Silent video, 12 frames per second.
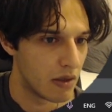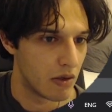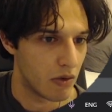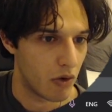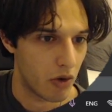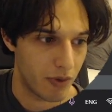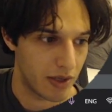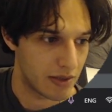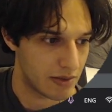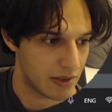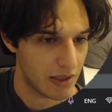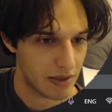or where
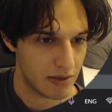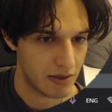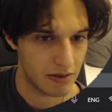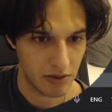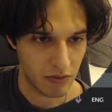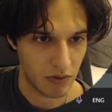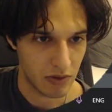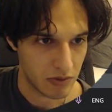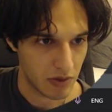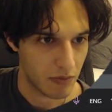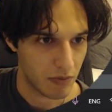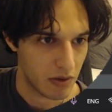tree ID is equal to
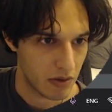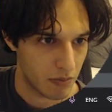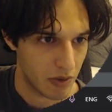something.